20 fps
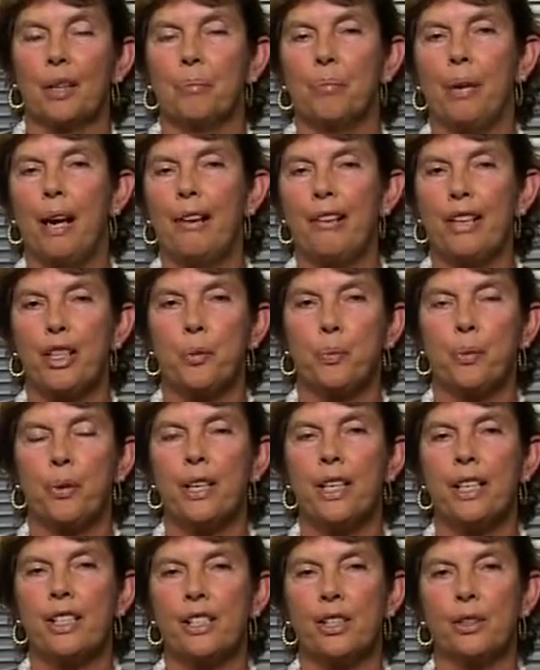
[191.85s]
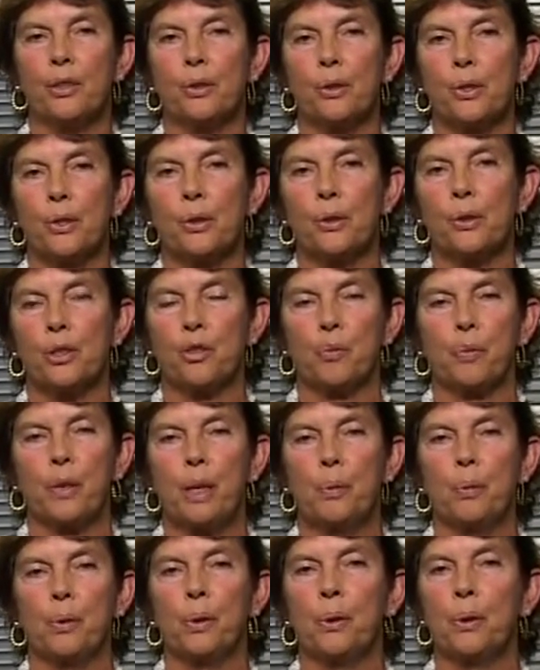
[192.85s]
parish priests and all sorts of
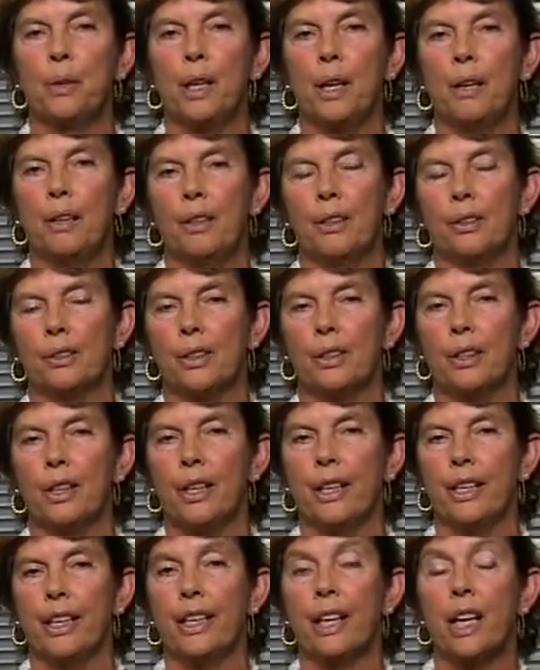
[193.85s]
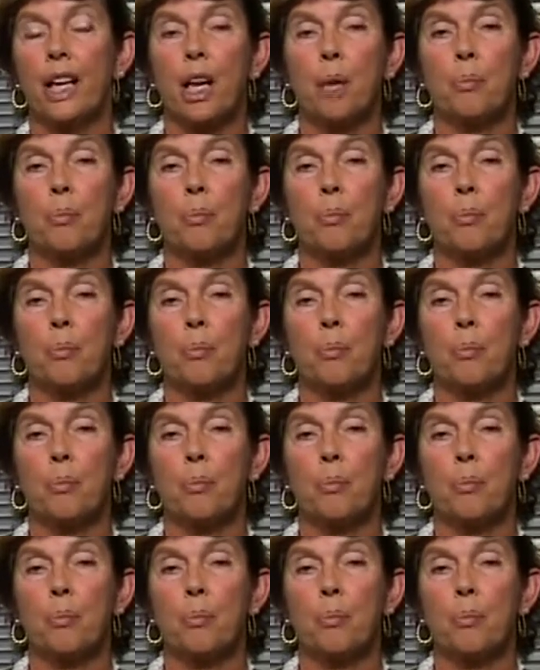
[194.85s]
people who go along to learn it.